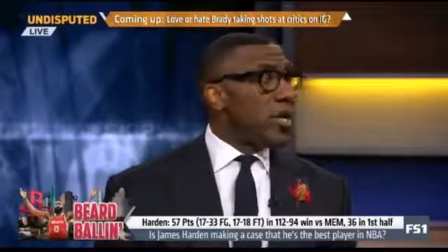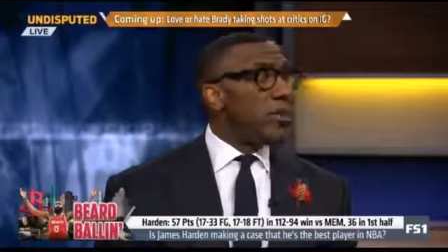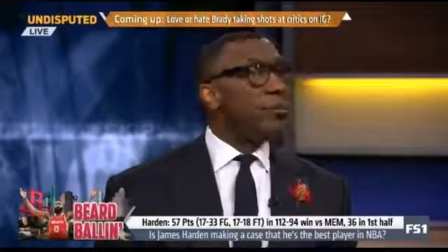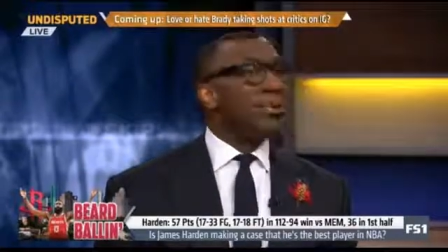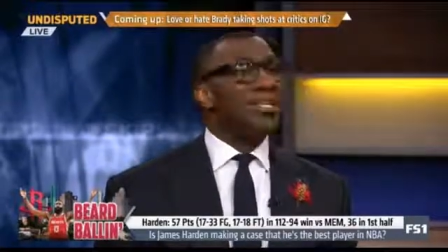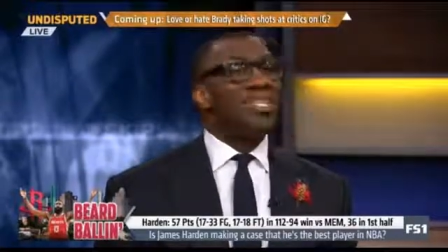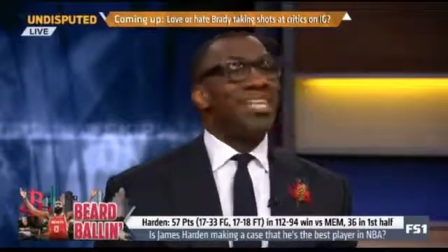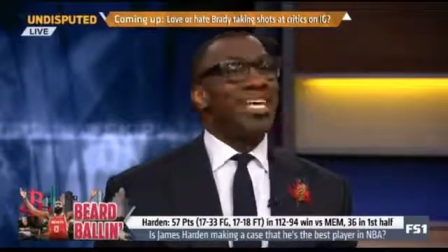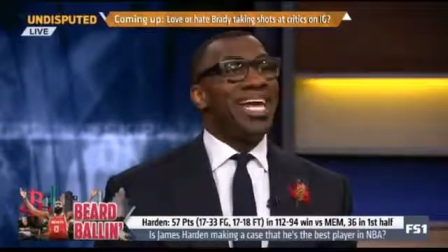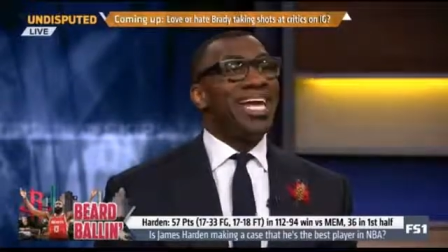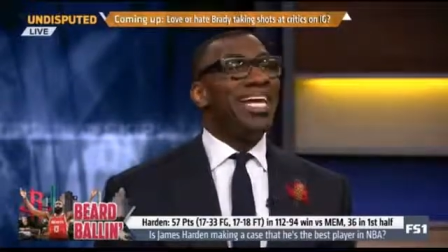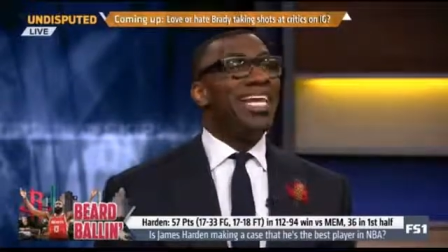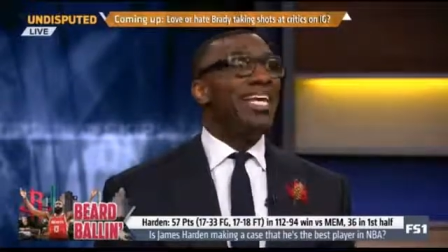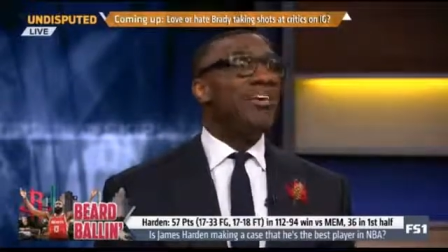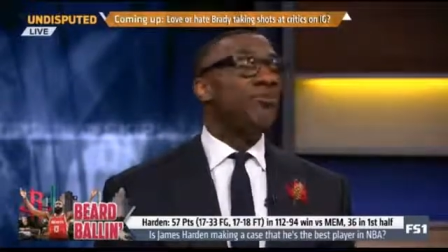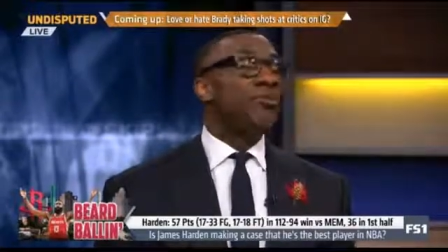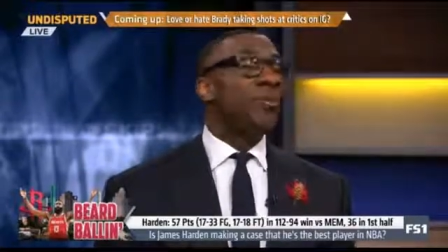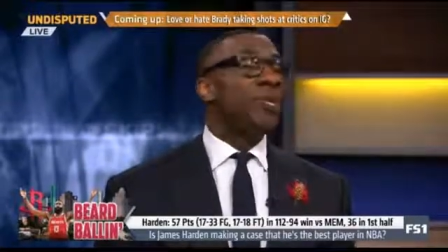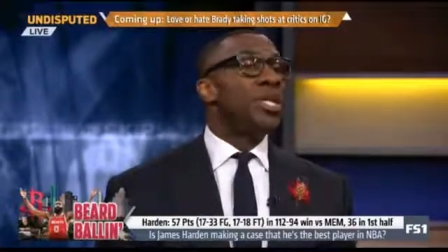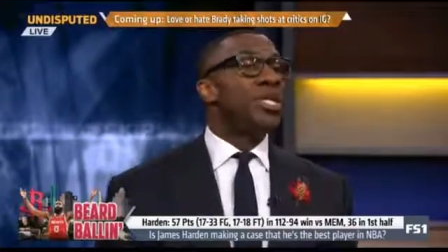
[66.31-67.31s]
But then
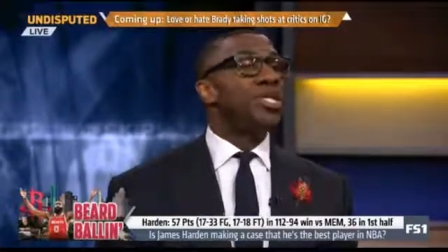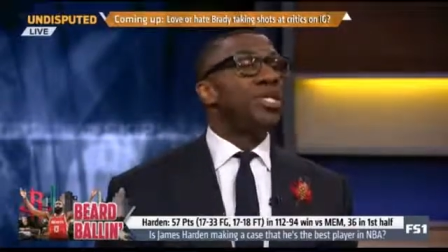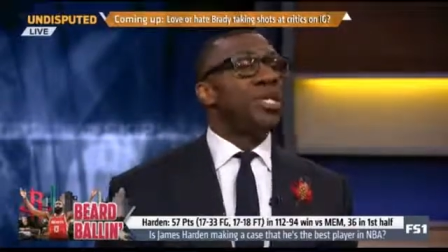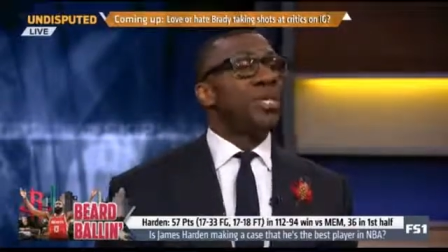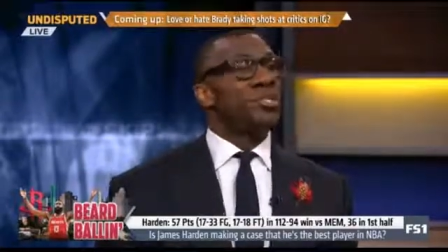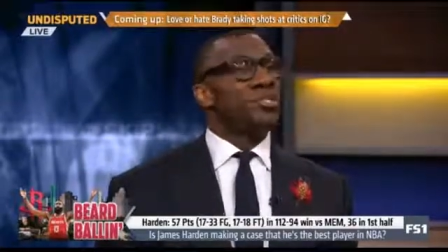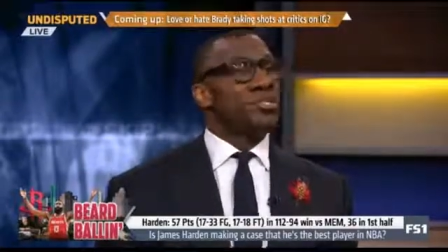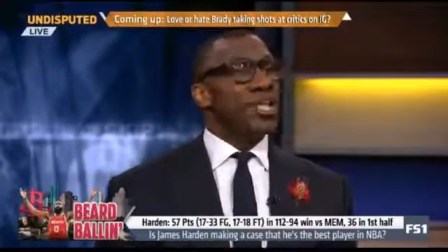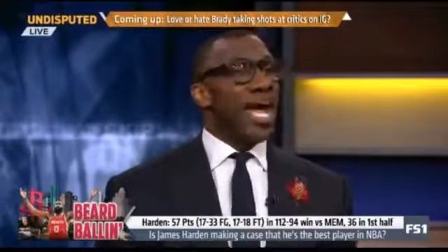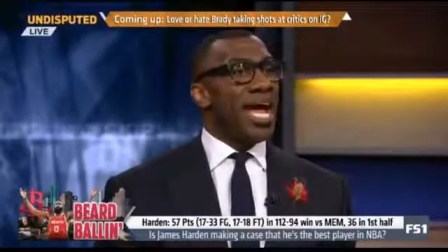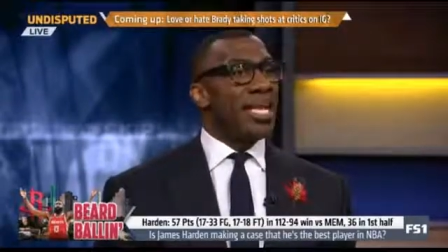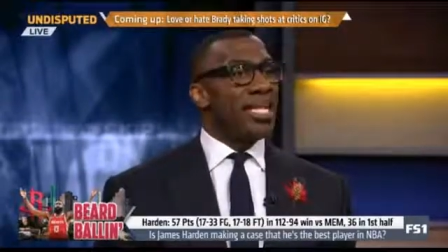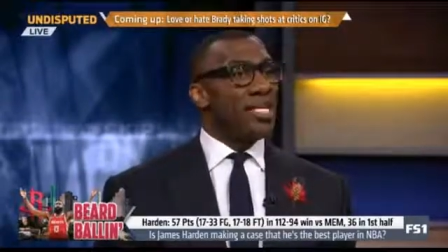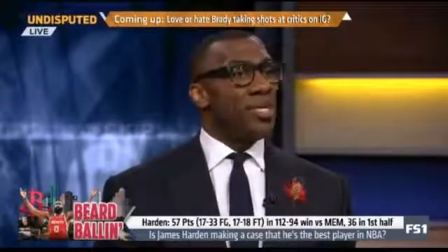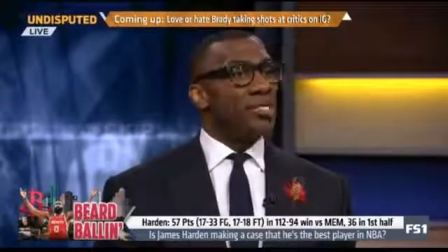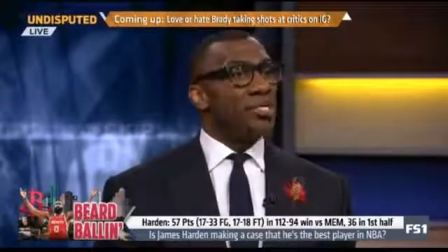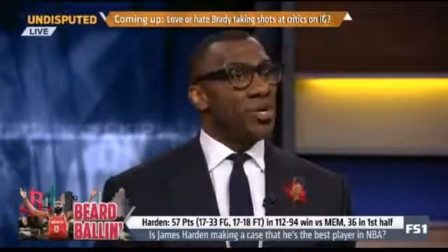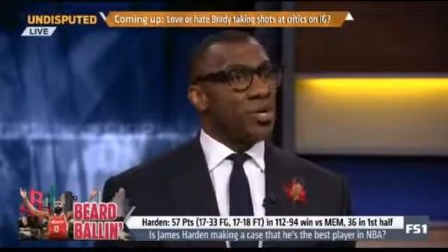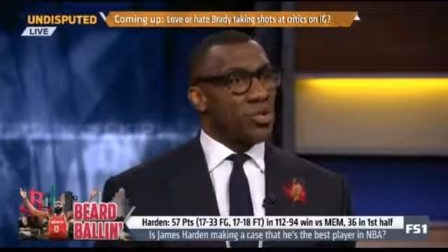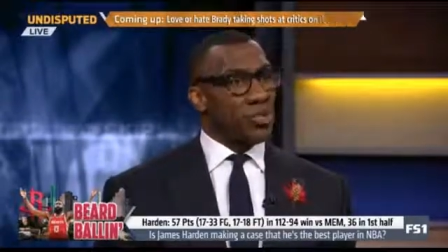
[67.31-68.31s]
even when he does that,
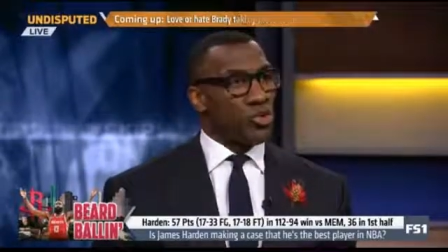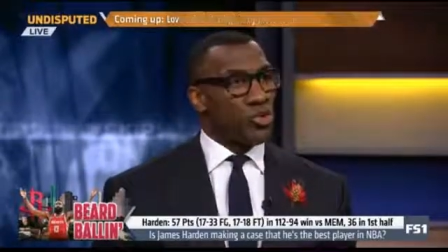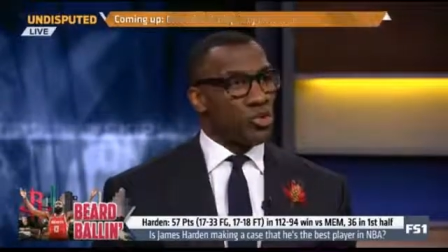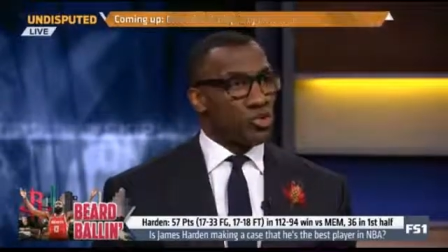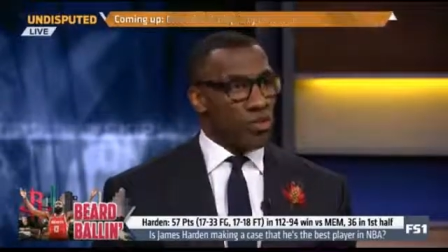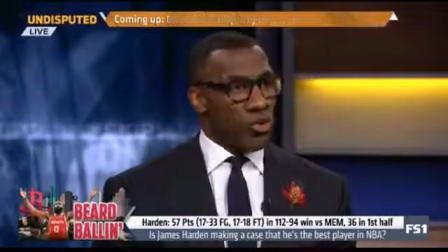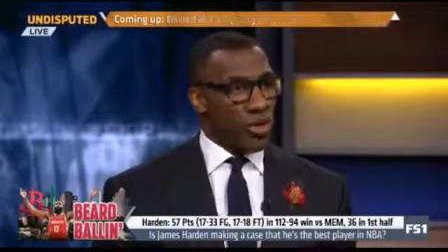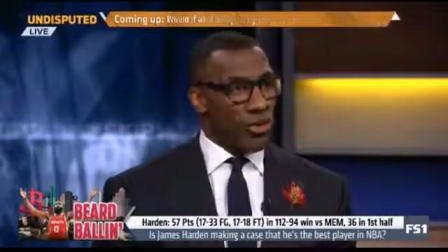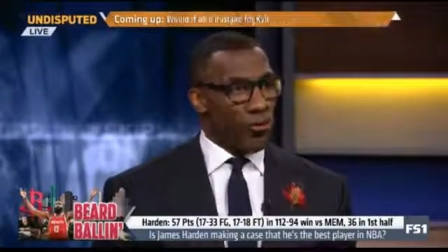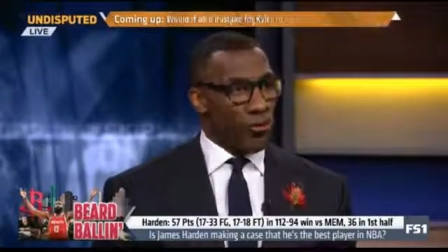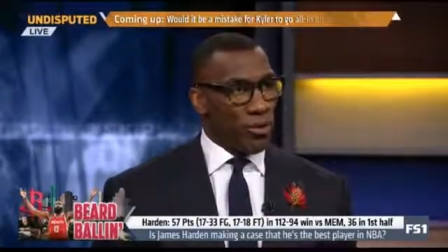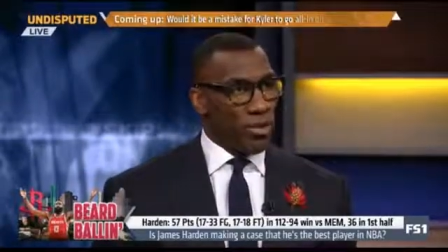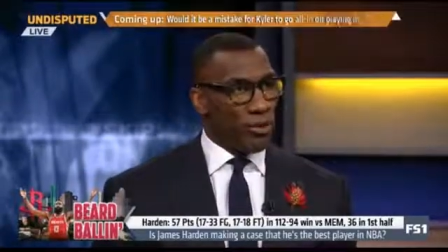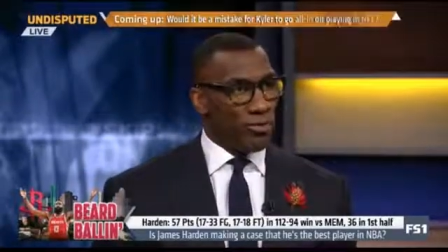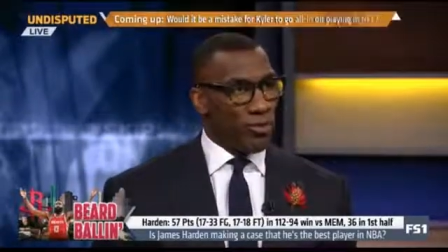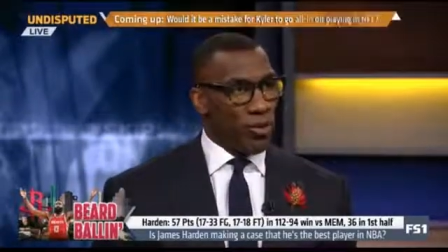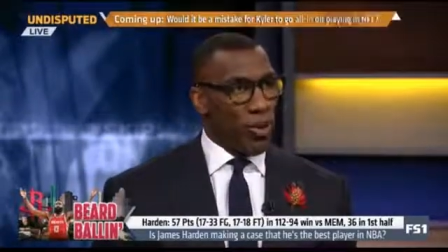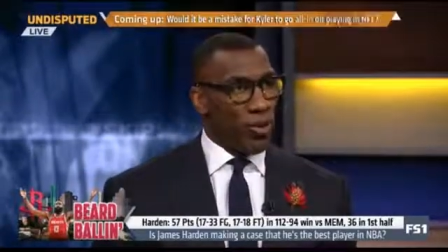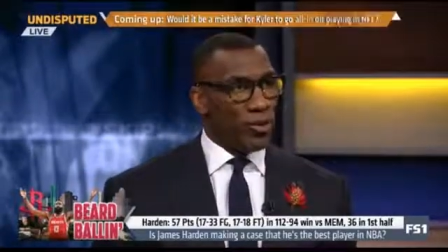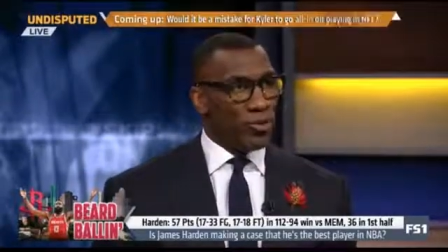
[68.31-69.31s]
he's going to shoot 20 free
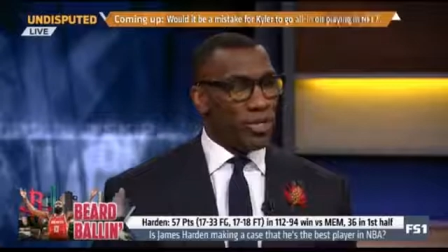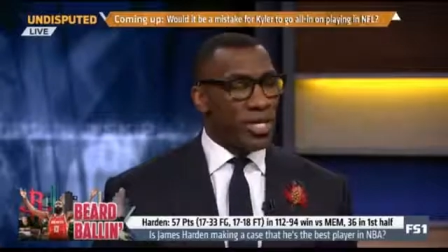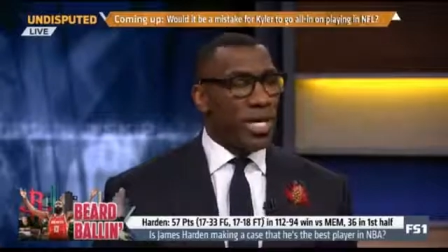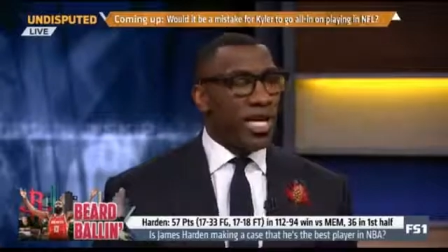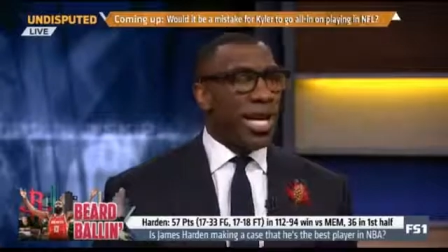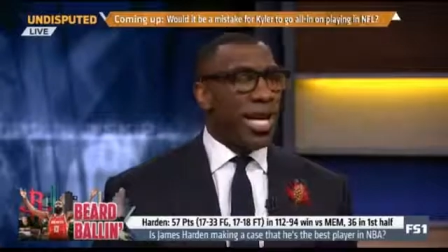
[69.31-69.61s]
throws,